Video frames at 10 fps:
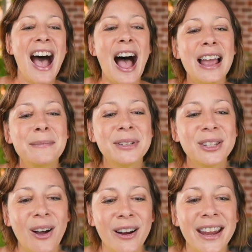I am
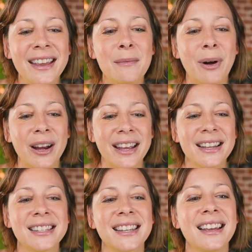sorry,
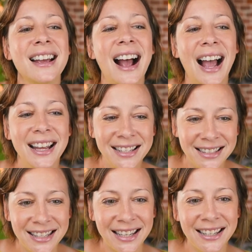Marcus. I
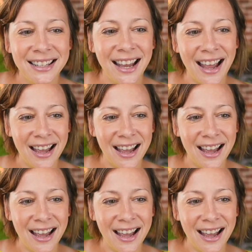did